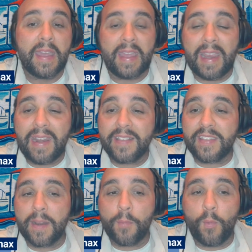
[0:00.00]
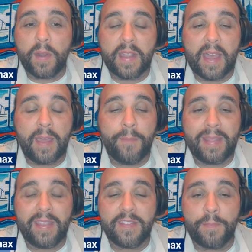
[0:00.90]
Edey is the number one guy on my
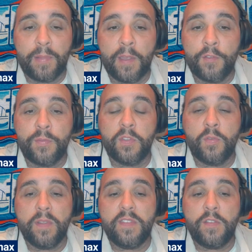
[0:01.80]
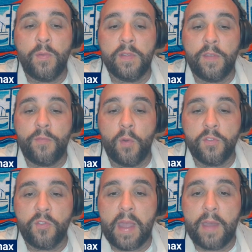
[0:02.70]
list of players from the 2024
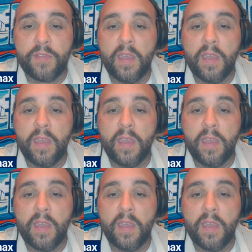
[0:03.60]
draft,